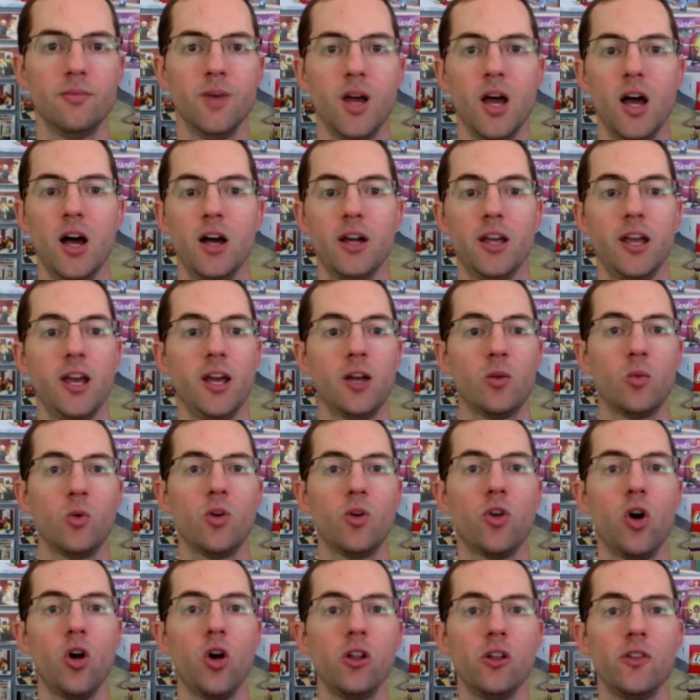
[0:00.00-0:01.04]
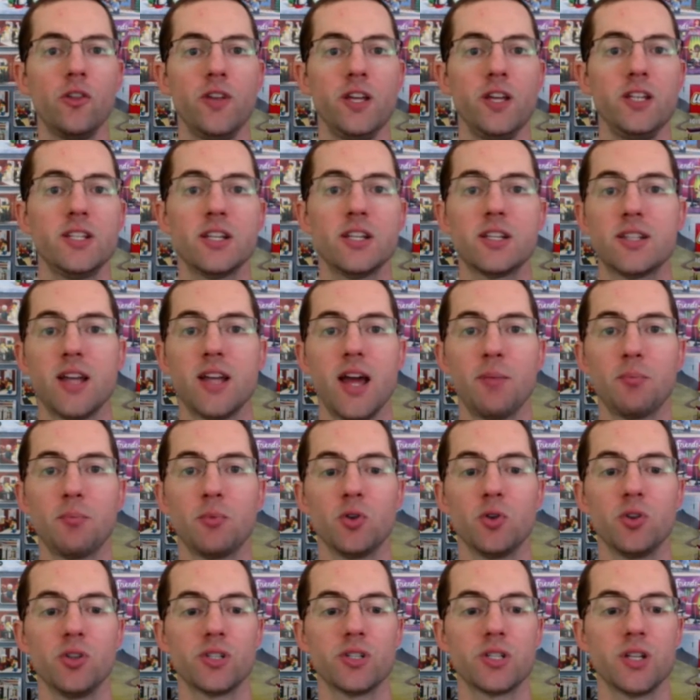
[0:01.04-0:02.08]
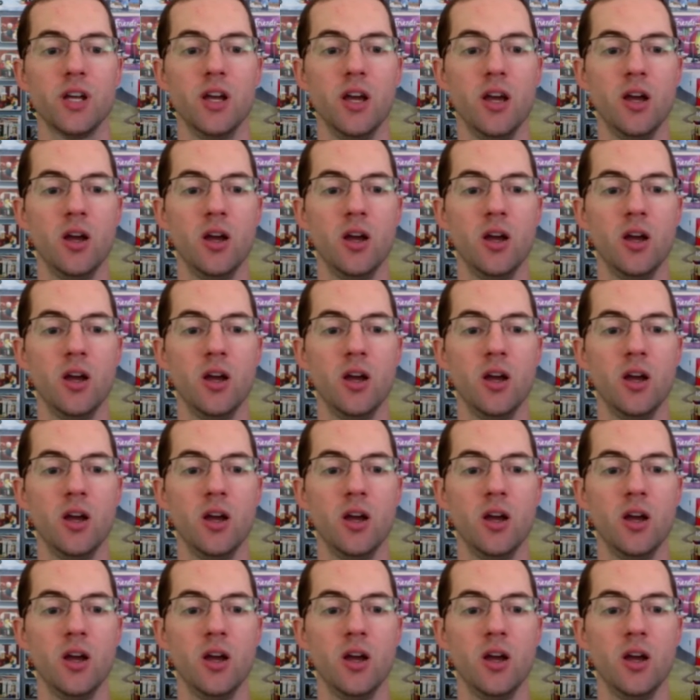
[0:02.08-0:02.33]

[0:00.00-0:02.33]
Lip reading: Again, with all of these examples,